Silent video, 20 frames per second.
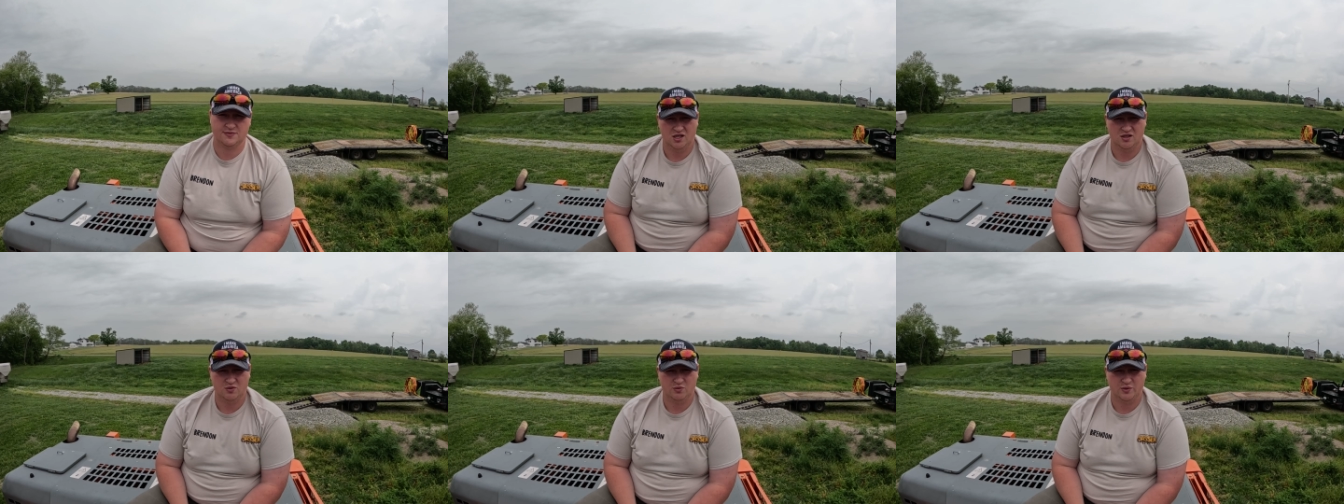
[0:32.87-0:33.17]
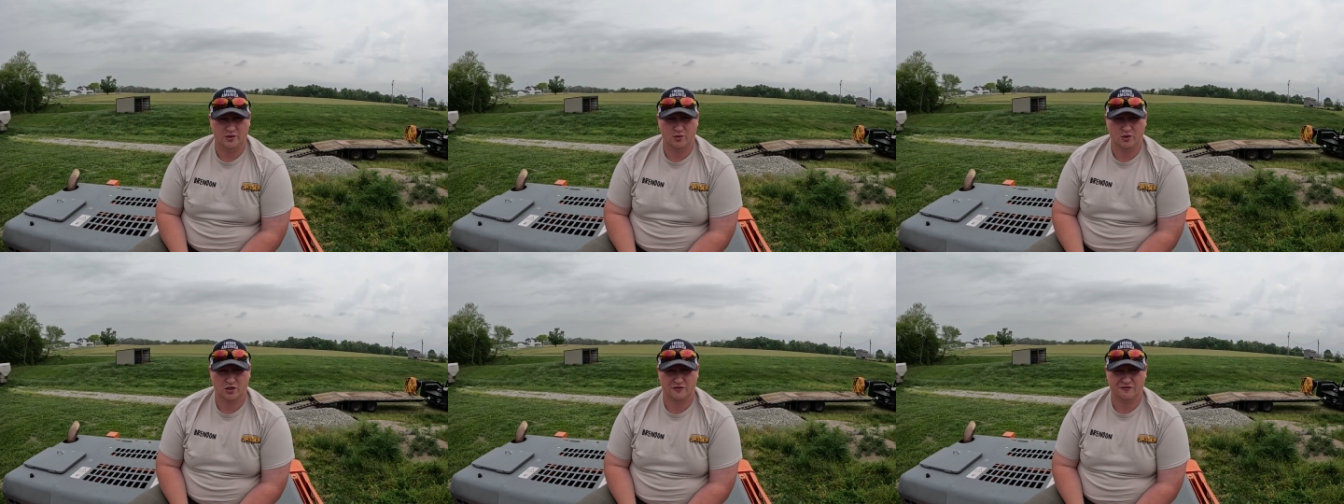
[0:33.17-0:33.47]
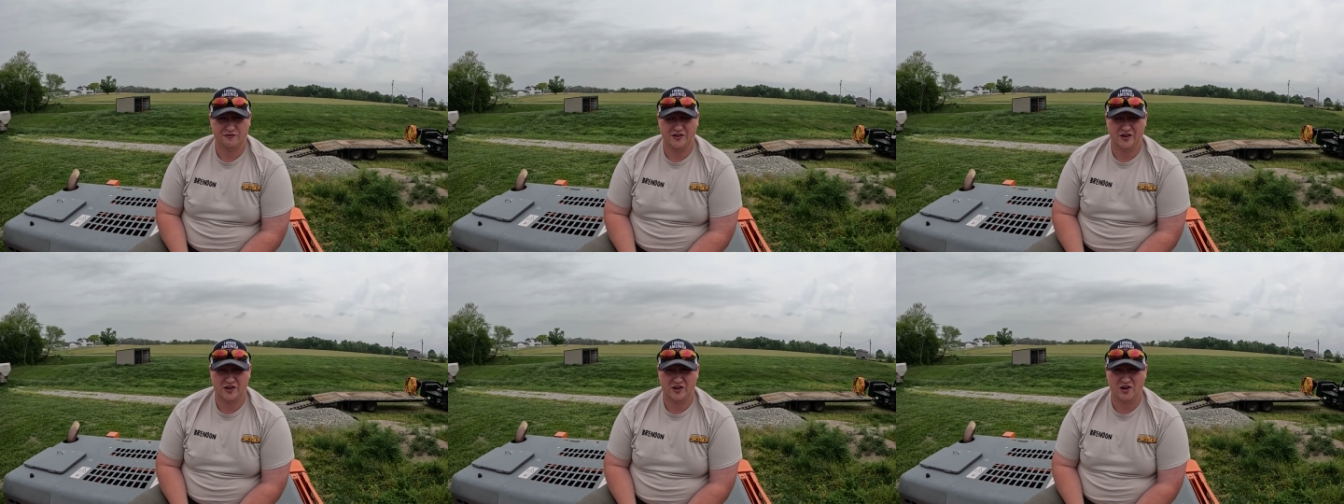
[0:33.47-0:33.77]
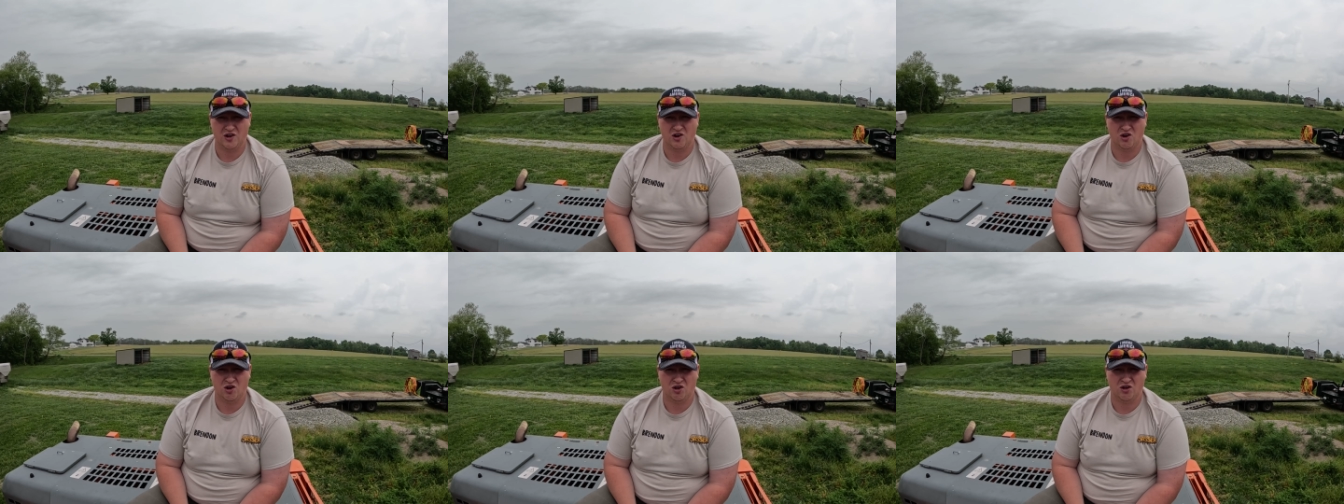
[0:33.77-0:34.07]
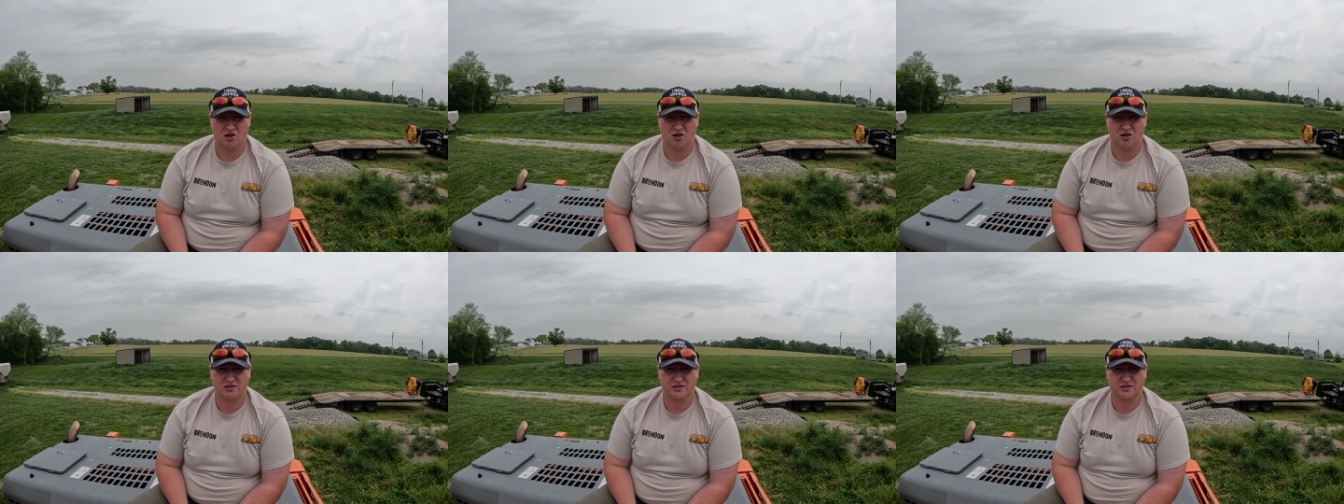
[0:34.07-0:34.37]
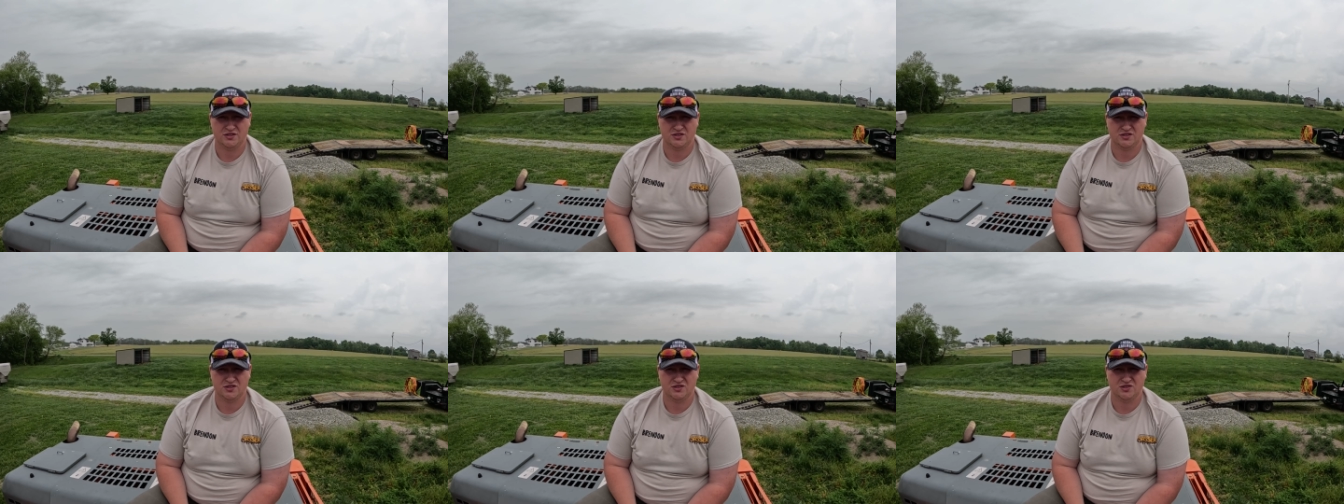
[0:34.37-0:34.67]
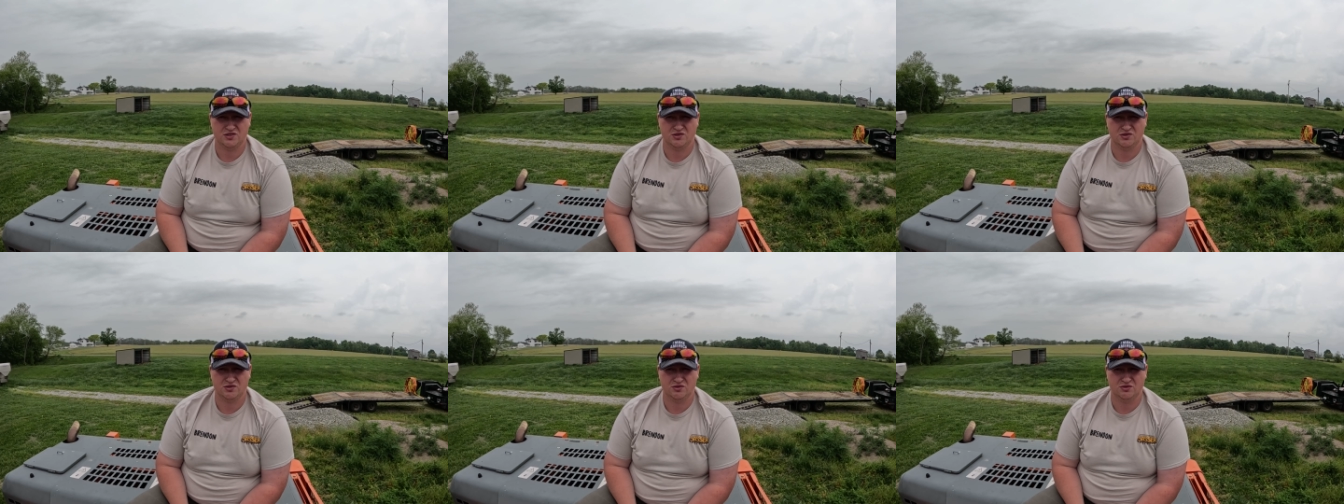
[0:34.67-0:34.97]
Uh, we work very hard
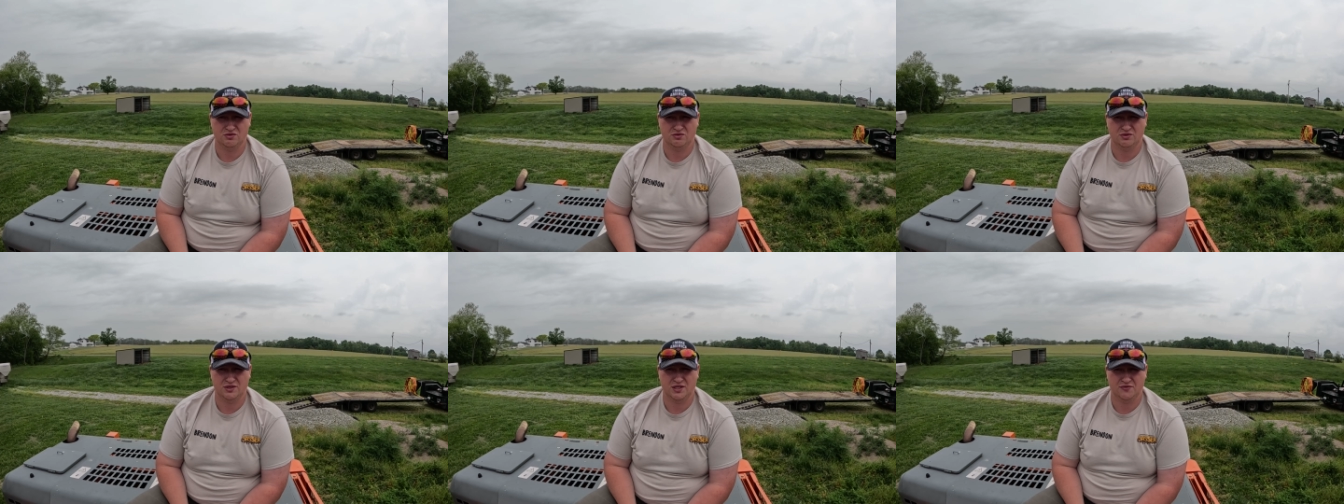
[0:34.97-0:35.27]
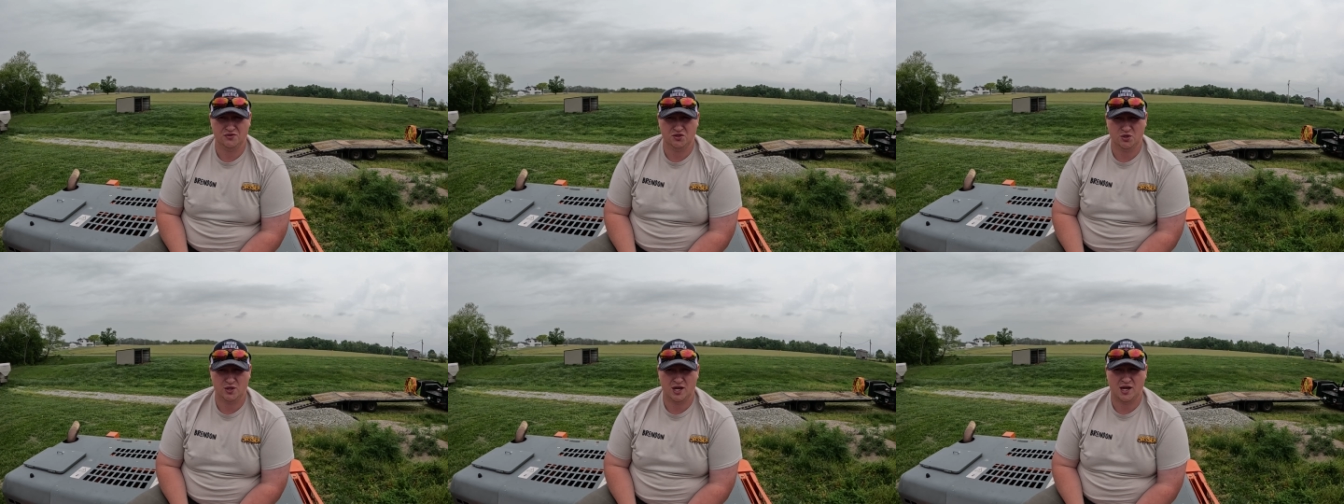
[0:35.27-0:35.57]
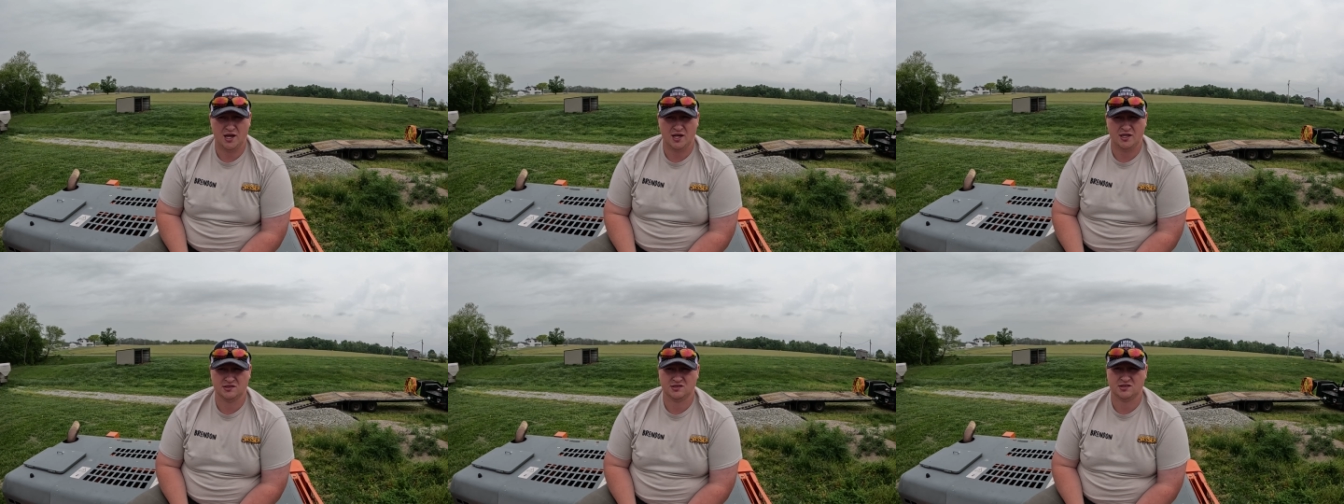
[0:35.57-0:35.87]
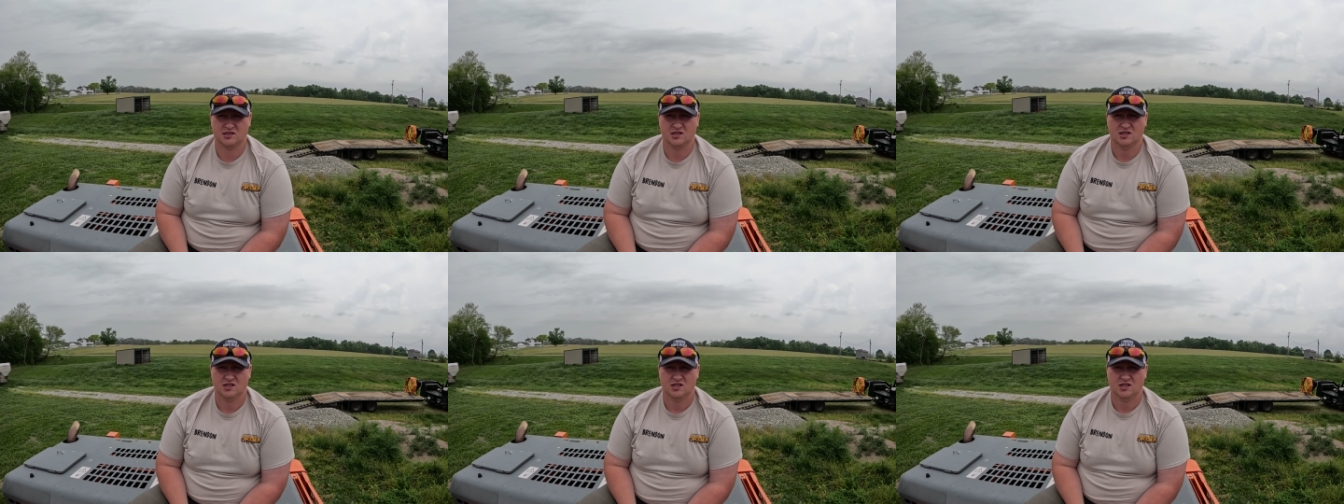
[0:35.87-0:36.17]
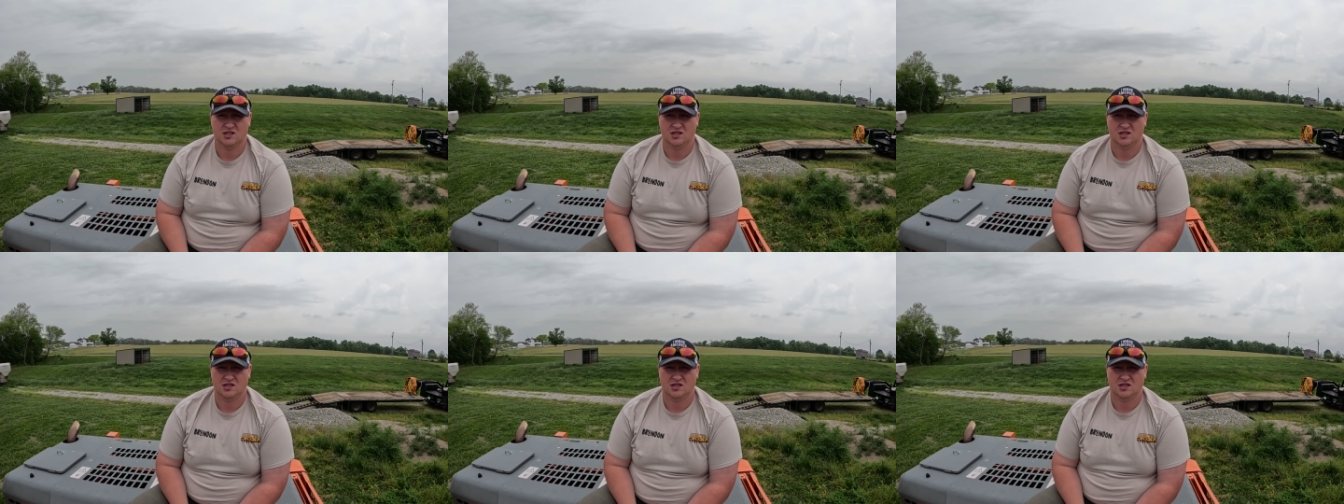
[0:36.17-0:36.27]
to give you guys